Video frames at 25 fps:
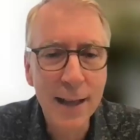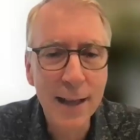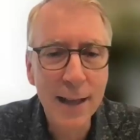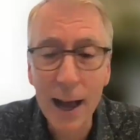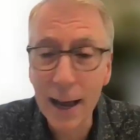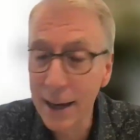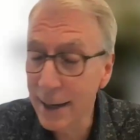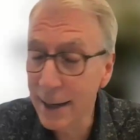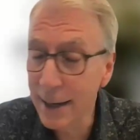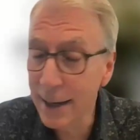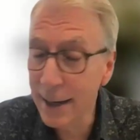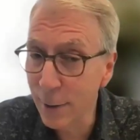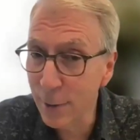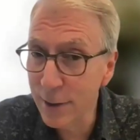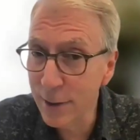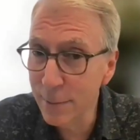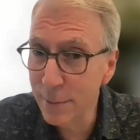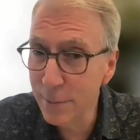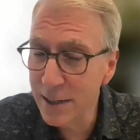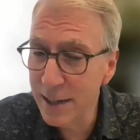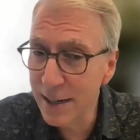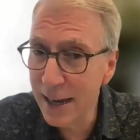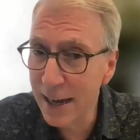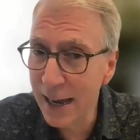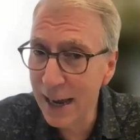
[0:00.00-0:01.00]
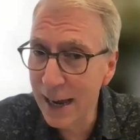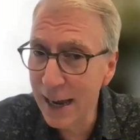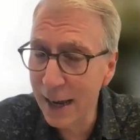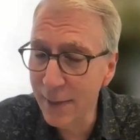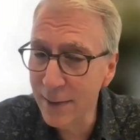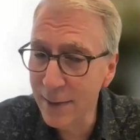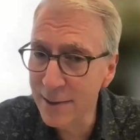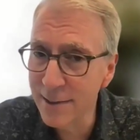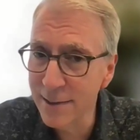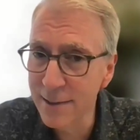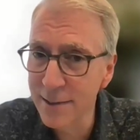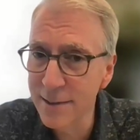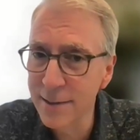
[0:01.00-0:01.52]
I counted them today, and
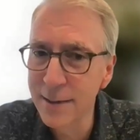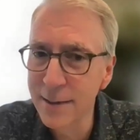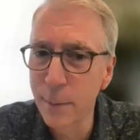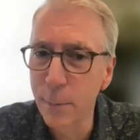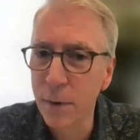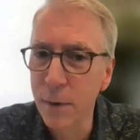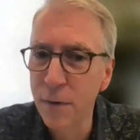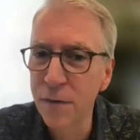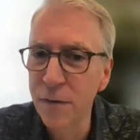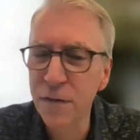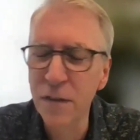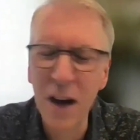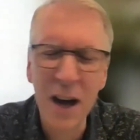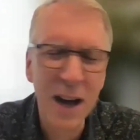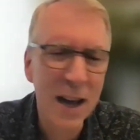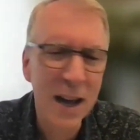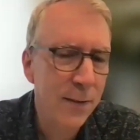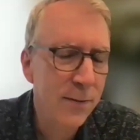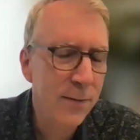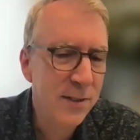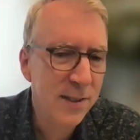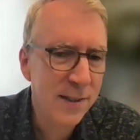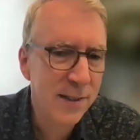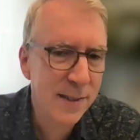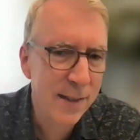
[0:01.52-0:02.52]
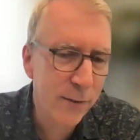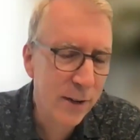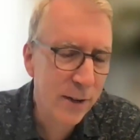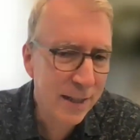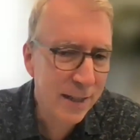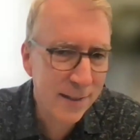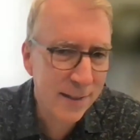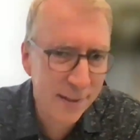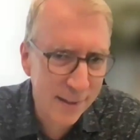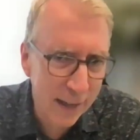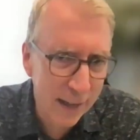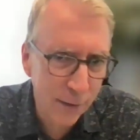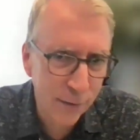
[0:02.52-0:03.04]
this is number five
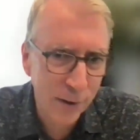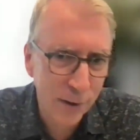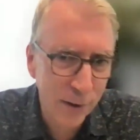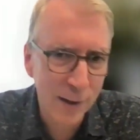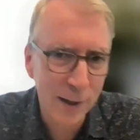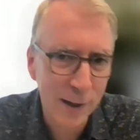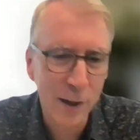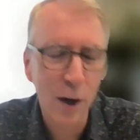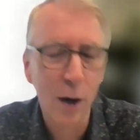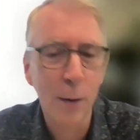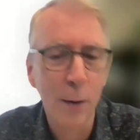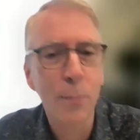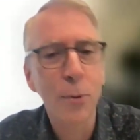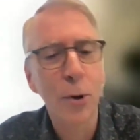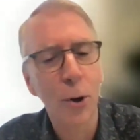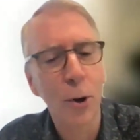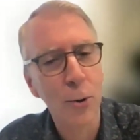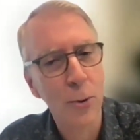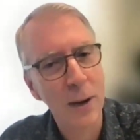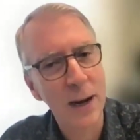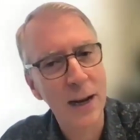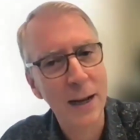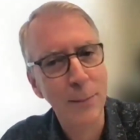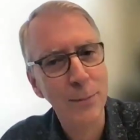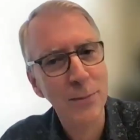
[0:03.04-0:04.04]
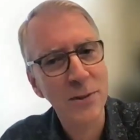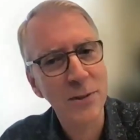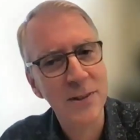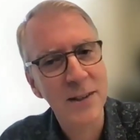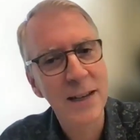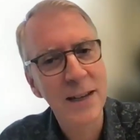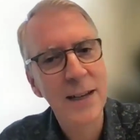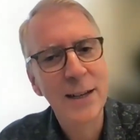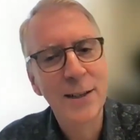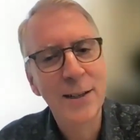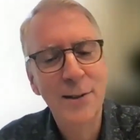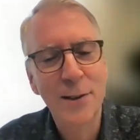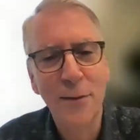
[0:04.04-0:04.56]
seventy-seven in our programs.
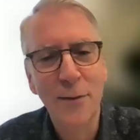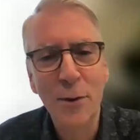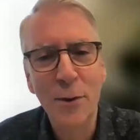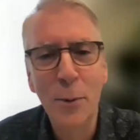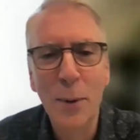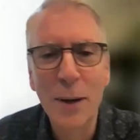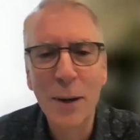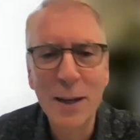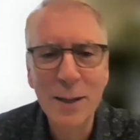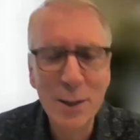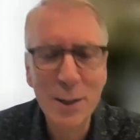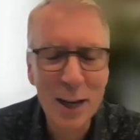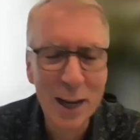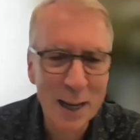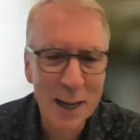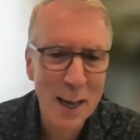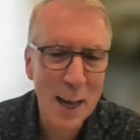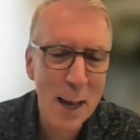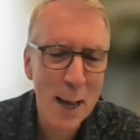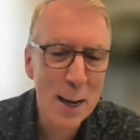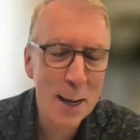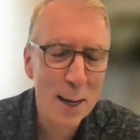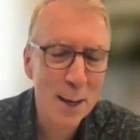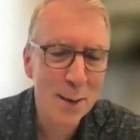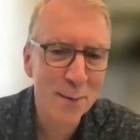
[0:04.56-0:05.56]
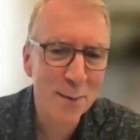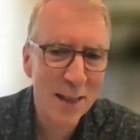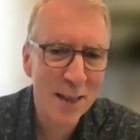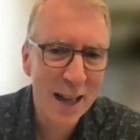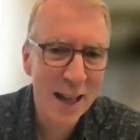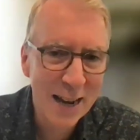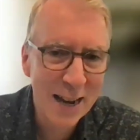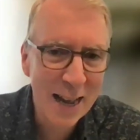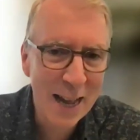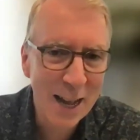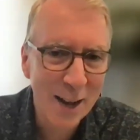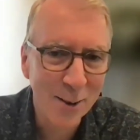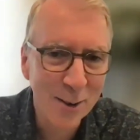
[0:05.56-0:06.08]
So if you want to check any of
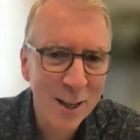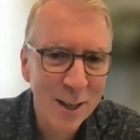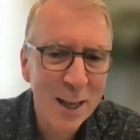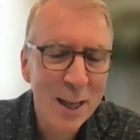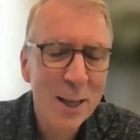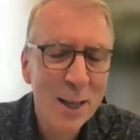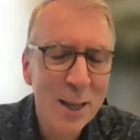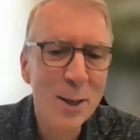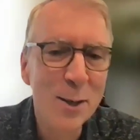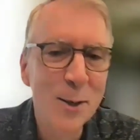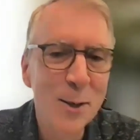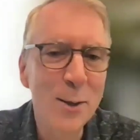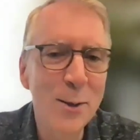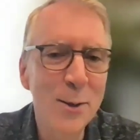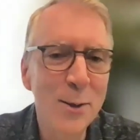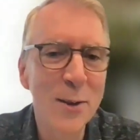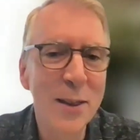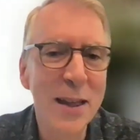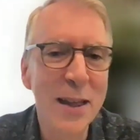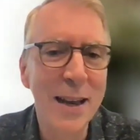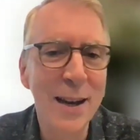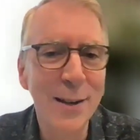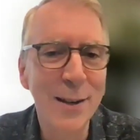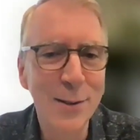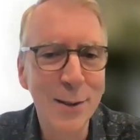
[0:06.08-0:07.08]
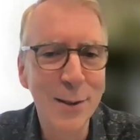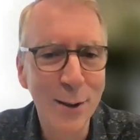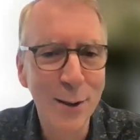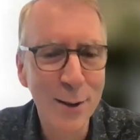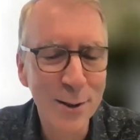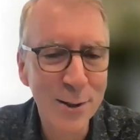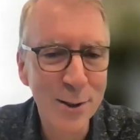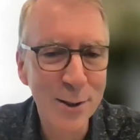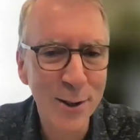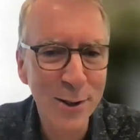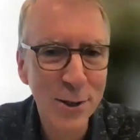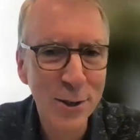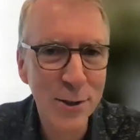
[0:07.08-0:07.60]
that out, you can do that at donor
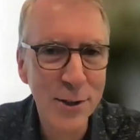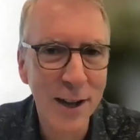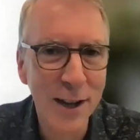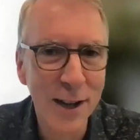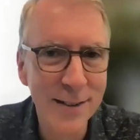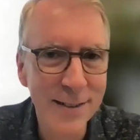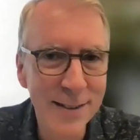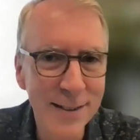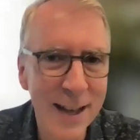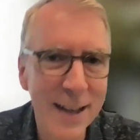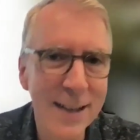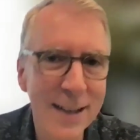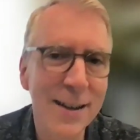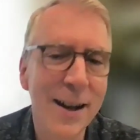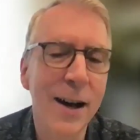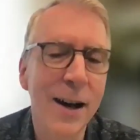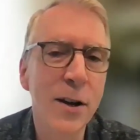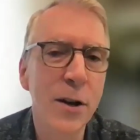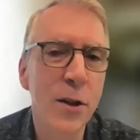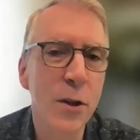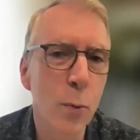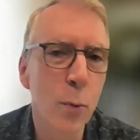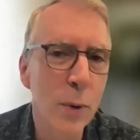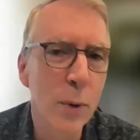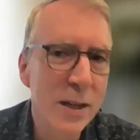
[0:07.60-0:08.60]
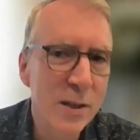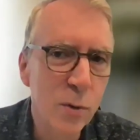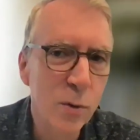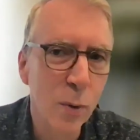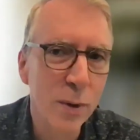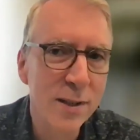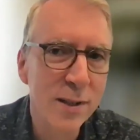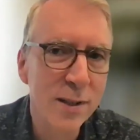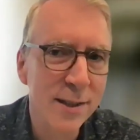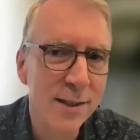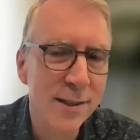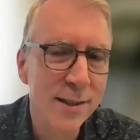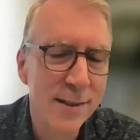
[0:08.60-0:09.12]
search dot net under the
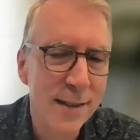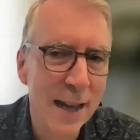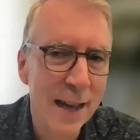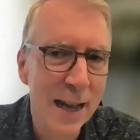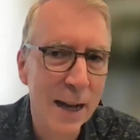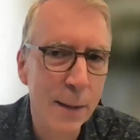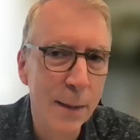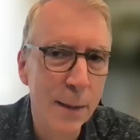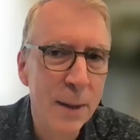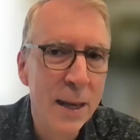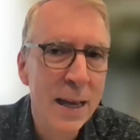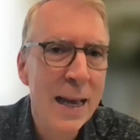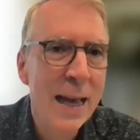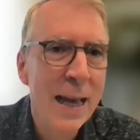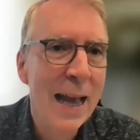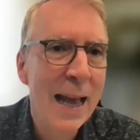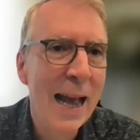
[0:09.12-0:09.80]
resources tab.